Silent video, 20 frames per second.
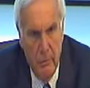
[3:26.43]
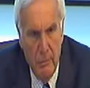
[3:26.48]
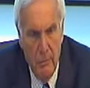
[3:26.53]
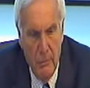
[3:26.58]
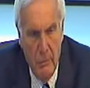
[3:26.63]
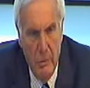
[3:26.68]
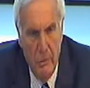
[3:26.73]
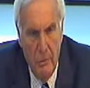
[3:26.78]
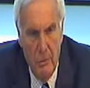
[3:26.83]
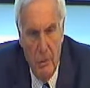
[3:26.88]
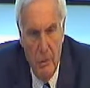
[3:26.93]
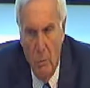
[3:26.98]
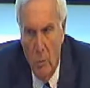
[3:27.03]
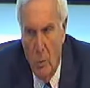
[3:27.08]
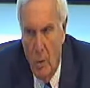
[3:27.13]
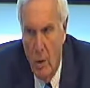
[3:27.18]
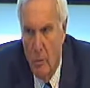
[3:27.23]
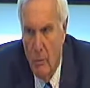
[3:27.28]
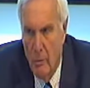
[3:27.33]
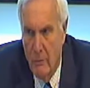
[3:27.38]
that
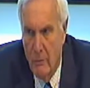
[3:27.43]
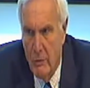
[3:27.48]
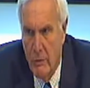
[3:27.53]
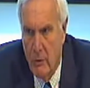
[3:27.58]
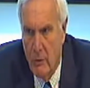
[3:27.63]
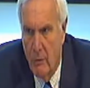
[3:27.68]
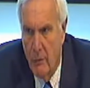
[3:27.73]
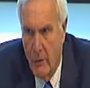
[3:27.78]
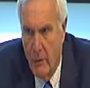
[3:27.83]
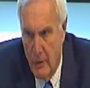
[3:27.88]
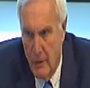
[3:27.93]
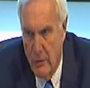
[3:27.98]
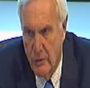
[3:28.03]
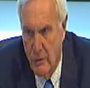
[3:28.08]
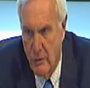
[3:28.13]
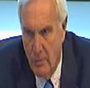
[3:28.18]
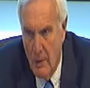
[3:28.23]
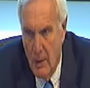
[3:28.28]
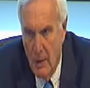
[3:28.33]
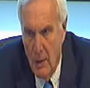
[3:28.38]
work with us on
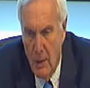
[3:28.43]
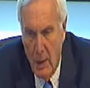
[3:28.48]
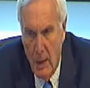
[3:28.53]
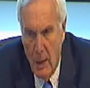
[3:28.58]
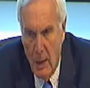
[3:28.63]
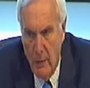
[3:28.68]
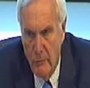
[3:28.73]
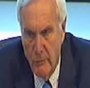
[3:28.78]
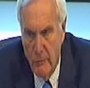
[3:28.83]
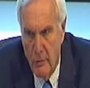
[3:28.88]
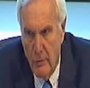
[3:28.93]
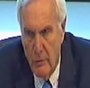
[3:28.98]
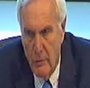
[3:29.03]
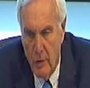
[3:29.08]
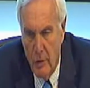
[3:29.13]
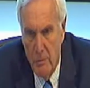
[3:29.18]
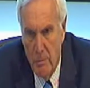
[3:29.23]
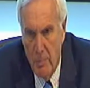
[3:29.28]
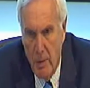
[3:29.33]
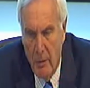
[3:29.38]
this, and
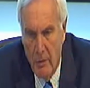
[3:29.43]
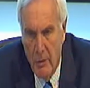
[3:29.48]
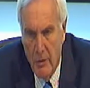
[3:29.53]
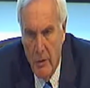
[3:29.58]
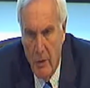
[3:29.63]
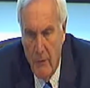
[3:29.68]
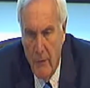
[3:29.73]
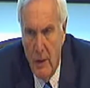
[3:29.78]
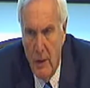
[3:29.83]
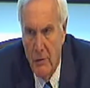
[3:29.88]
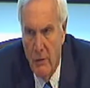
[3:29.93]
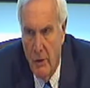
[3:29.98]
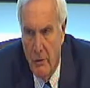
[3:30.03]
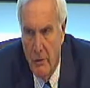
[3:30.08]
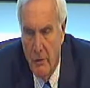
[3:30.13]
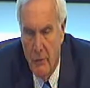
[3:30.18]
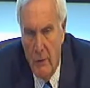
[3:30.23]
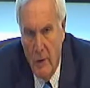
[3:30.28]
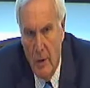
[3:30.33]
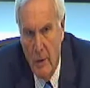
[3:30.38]
those boroughs have
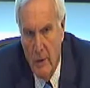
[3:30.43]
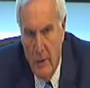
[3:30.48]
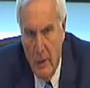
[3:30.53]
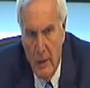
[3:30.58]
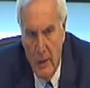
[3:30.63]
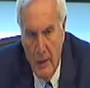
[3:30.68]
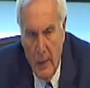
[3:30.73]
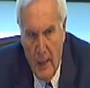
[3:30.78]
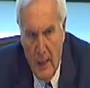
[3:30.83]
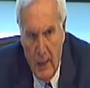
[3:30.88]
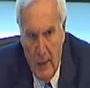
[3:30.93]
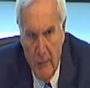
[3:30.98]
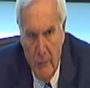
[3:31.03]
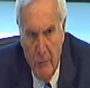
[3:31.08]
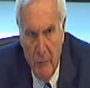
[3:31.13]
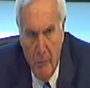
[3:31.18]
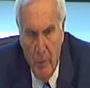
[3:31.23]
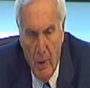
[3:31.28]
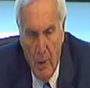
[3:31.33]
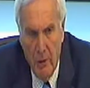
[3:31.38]
identified that
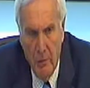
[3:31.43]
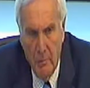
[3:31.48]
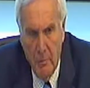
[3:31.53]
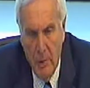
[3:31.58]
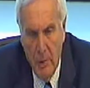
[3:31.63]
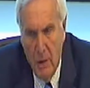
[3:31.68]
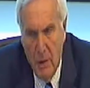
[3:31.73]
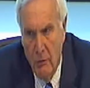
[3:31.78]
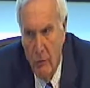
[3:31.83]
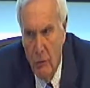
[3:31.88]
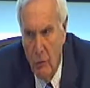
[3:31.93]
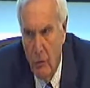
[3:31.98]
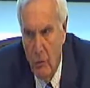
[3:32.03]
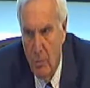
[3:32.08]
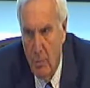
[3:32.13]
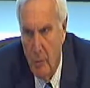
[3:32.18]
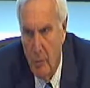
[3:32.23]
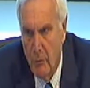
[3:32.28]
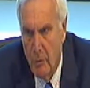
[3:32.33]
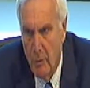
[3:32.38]
land as being
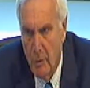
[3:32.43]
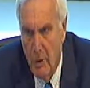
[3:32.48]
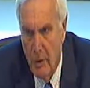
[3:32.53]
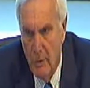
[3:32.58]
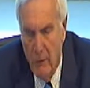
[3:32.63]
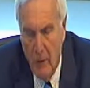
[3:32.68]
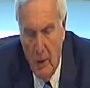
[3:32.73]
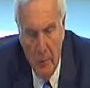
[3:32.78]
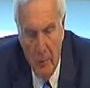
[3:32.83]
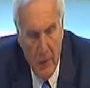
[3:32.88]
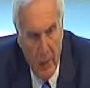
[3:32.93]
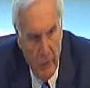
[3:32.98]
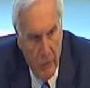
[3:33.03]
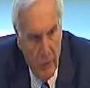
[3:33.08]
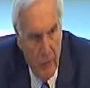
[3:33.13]
suitable for redevelopment. That's the